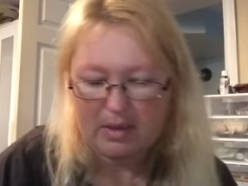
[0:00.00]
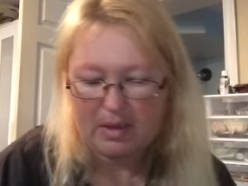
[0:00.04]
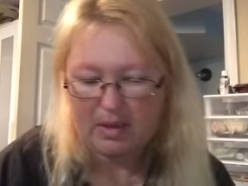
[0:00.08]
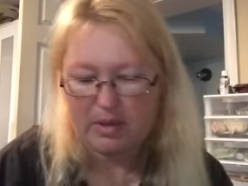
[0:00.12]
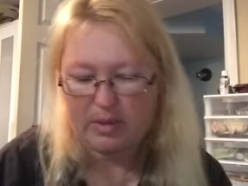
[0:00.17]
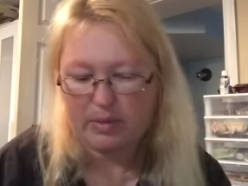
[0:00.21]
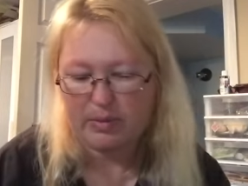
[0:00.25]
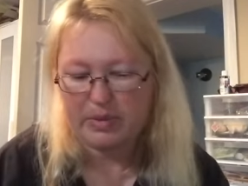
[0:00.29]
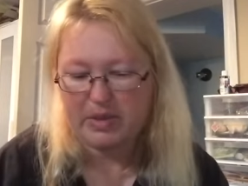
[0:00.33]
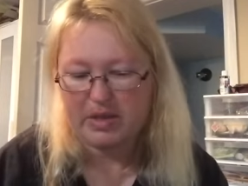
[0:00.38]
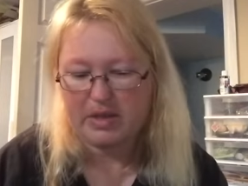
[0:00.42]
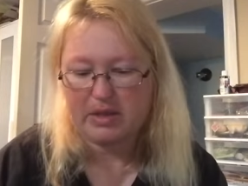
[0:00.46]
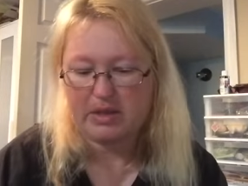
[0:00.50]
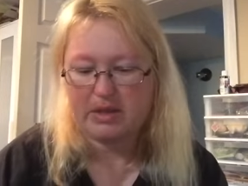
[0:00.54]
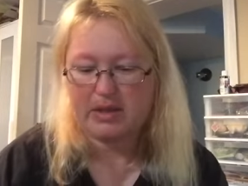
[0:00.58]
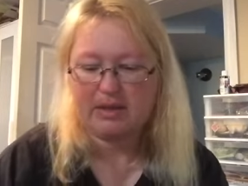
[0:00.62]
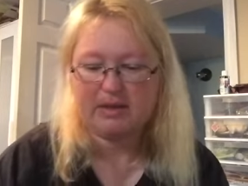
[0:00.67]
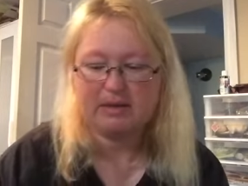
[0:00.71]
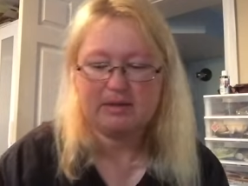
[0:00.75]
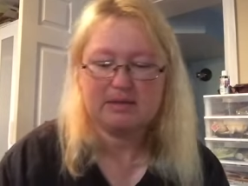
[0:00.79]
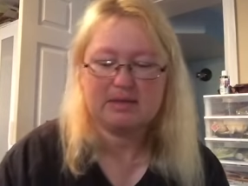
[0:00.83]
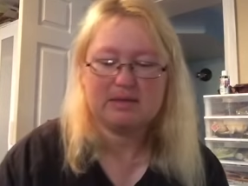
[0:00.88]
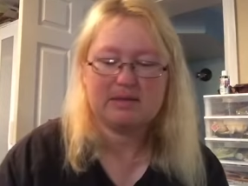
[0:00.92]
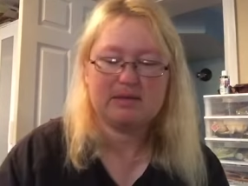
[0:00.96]
And the
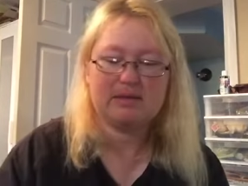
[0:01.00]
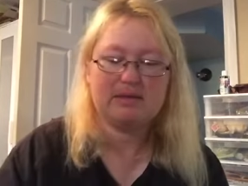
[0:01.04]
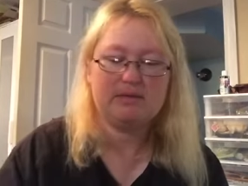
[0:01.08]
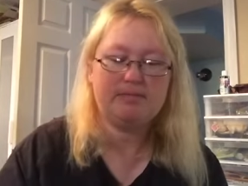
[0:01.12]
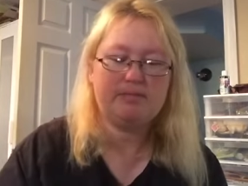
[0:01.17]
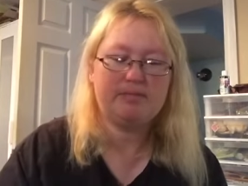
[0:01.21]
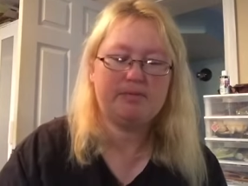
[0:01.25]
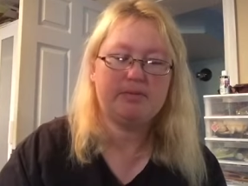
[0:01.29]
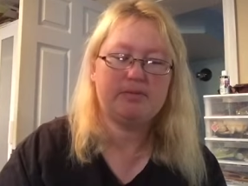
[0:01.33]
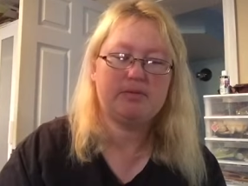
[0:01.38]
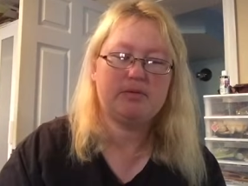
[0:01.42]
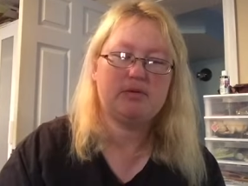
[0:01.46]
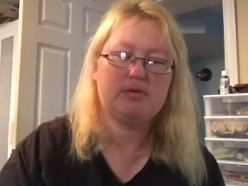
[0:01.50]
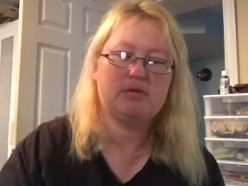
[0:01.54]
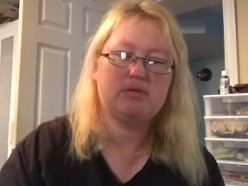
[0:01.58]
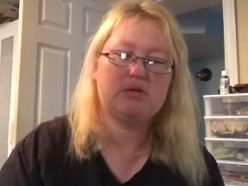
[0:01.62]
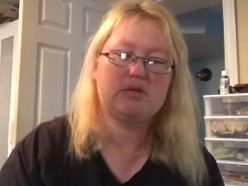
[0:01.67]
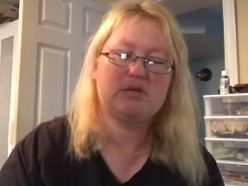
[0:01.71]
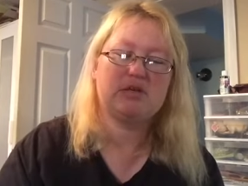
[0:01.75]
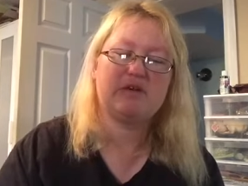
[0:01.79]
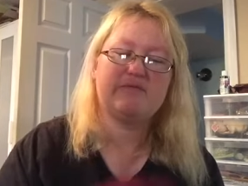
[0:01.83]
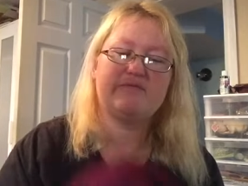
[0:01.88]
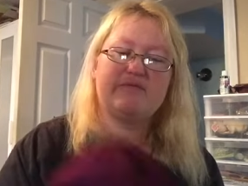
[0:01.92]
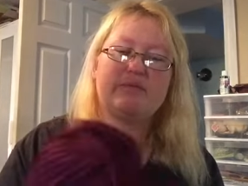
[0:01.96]
next up
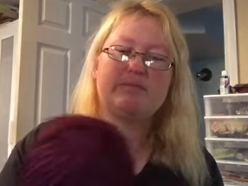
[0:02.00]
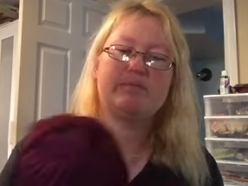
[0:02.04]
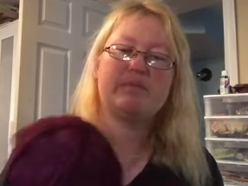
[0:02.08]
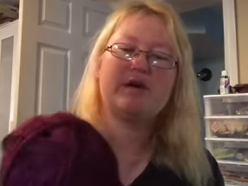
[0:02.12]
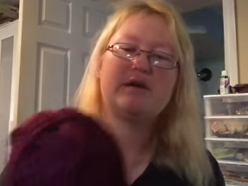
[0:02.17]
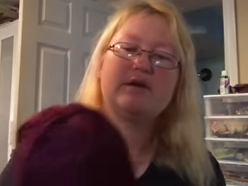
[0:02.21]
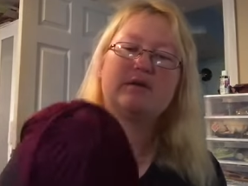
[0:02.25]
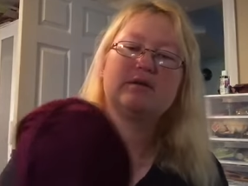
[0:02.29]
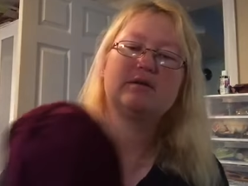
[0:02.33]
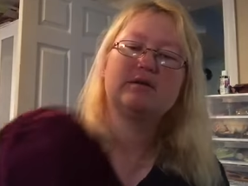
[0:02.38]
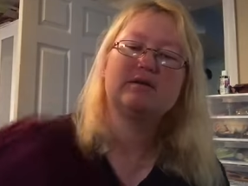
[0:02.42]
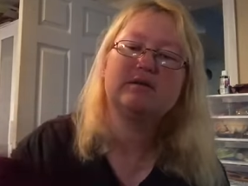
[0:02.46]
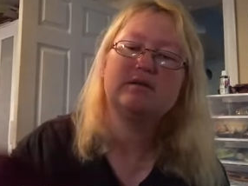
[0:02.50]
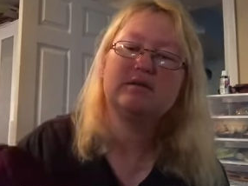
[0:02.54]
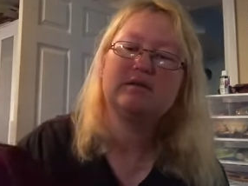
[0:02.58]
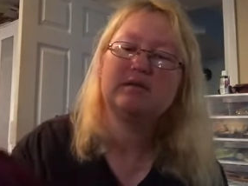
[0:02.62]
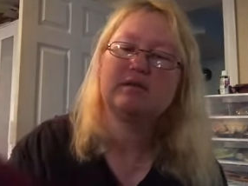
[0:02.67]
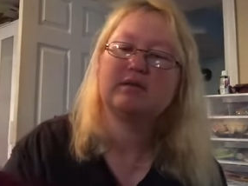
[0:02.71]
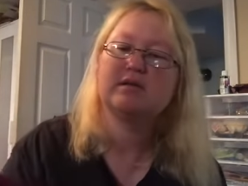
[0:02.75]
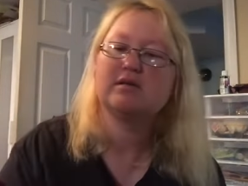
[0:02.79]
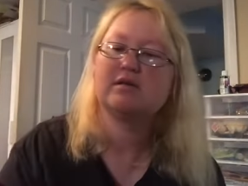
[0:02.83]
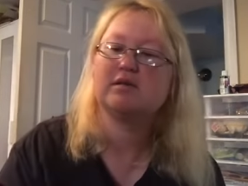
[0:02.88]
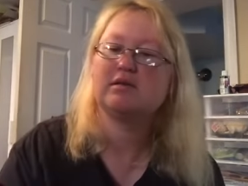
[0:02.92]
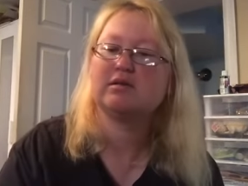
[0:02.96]
I got from
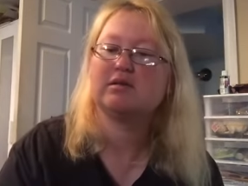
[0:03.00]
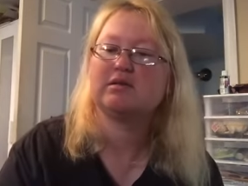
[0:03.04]
Michaels